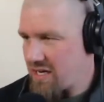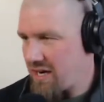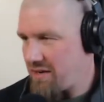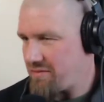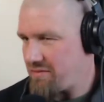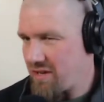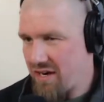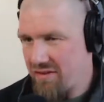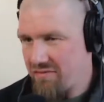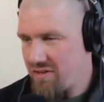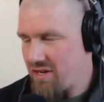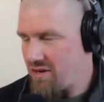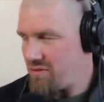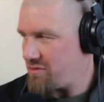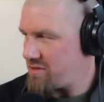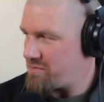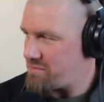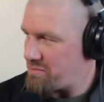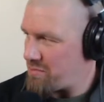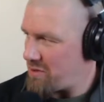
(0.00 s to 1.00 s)
And I've, and I've dealt
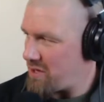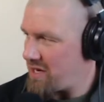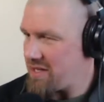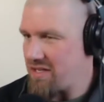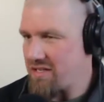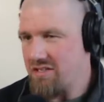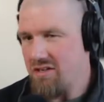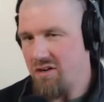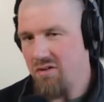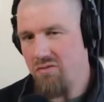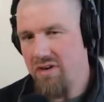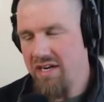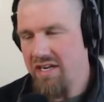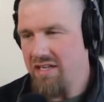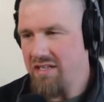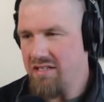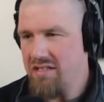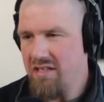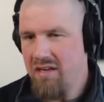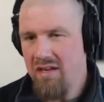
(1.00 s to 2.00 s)
with plenty of this
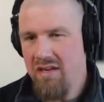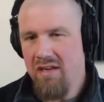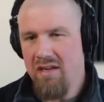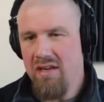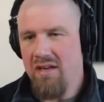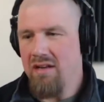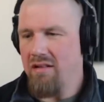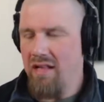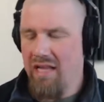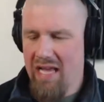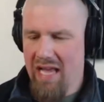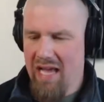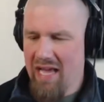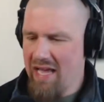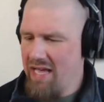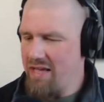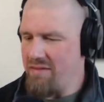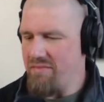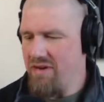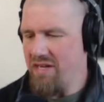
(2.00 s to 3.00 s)
already is like, I
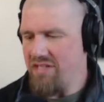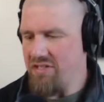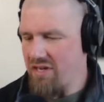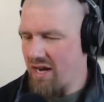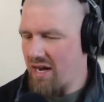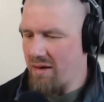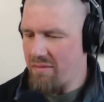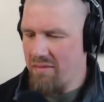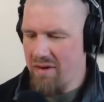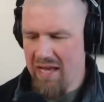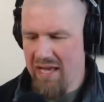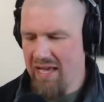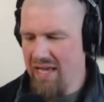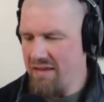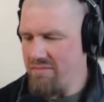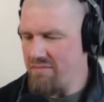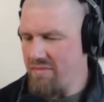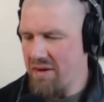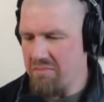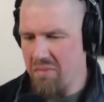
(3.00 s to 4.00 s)
hate my job. I
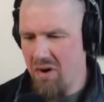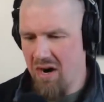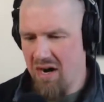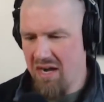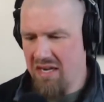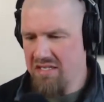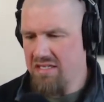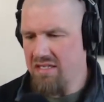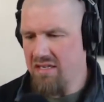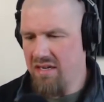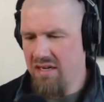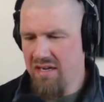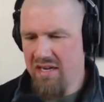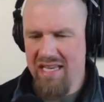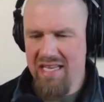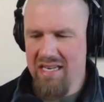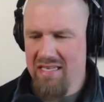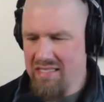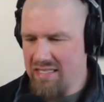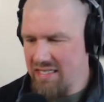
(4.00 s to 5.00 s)
hate my boss.
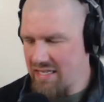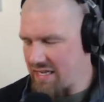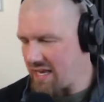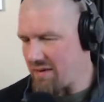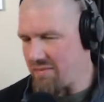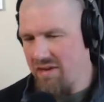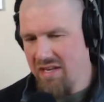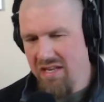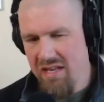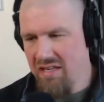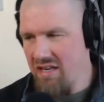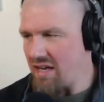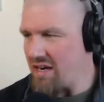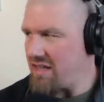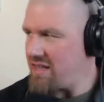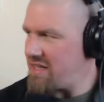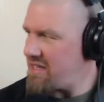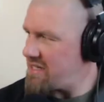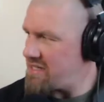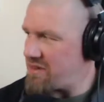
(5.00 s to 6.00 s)
He doesn't get me. And none
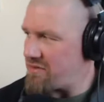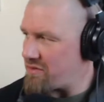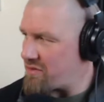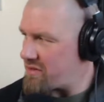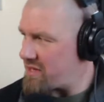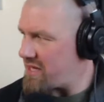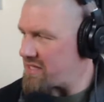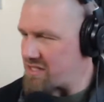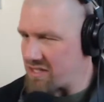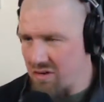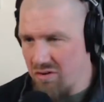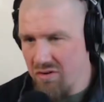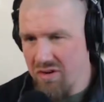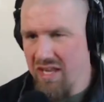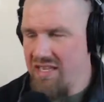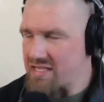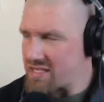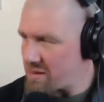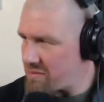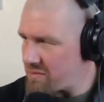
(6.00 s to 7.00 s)
of these different things. And
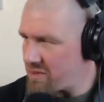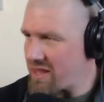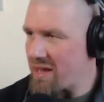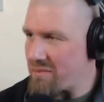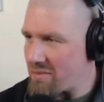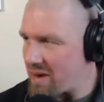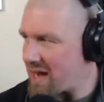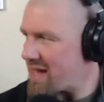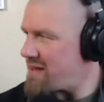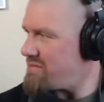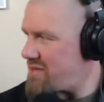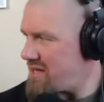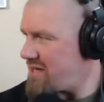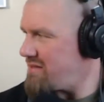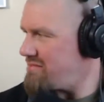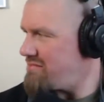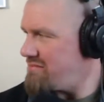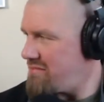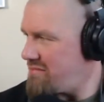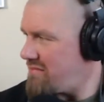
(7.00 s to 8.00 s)
okay, some of that might
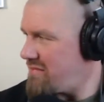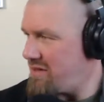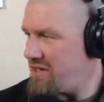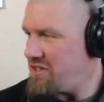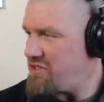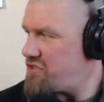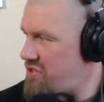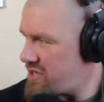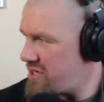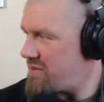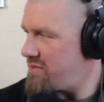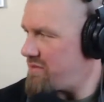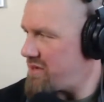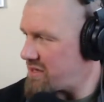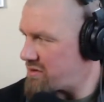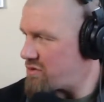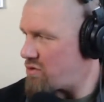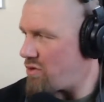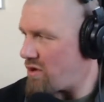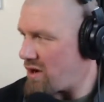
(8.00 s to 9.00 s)
be
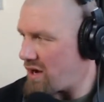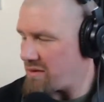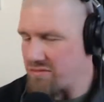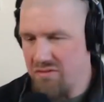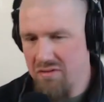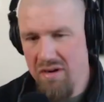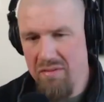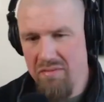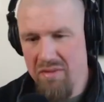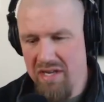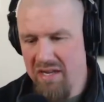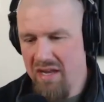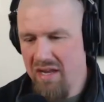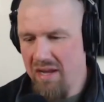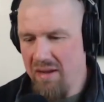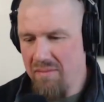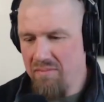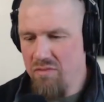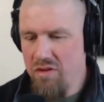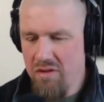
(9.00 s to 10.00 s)
legitimate qualms, right? But
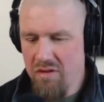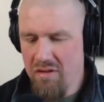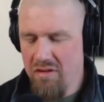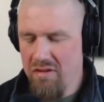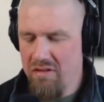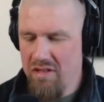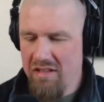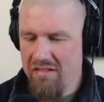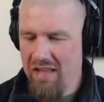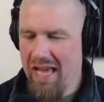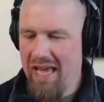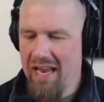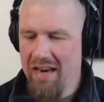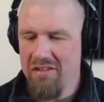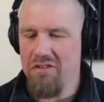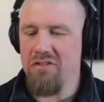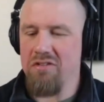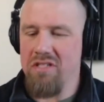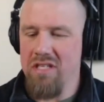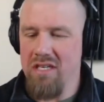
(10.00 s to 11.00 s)
you, these
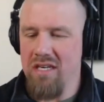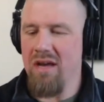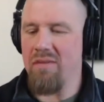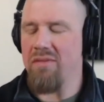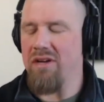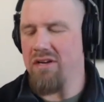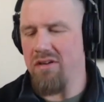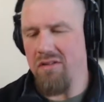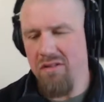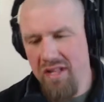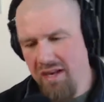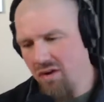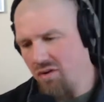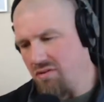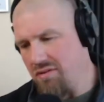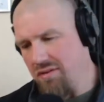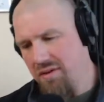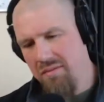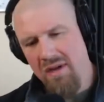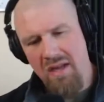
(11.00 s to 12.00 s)
attitudes that come into like,
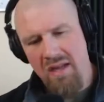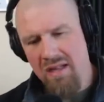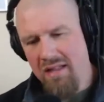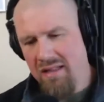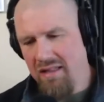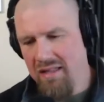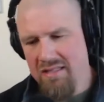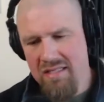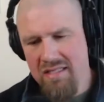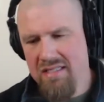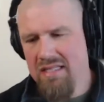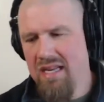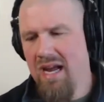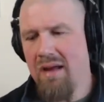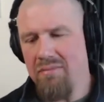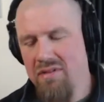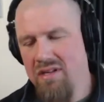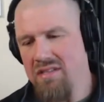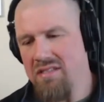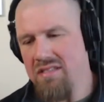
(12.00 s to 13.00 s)
hold up, let's
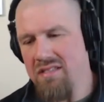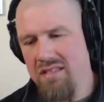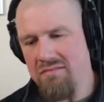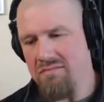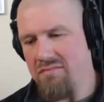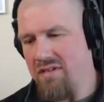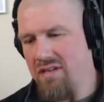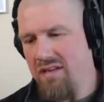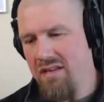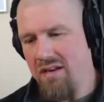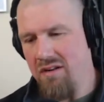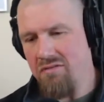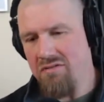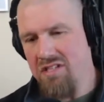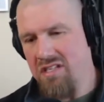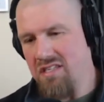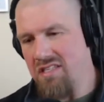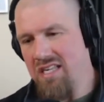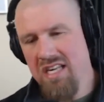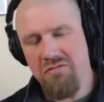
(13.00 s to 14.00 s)
stop this. So, you know,
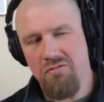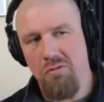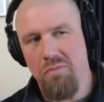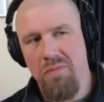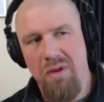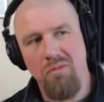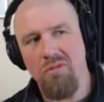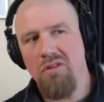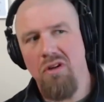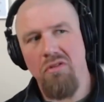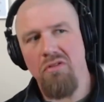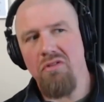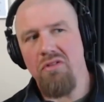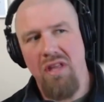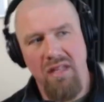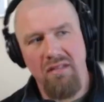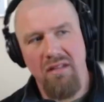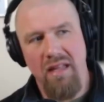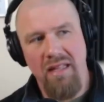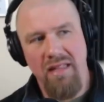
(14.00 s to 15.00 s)
successful people don't
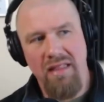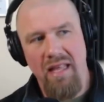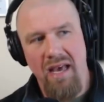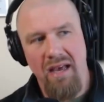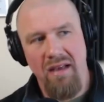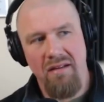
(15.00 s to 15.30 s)
think like that.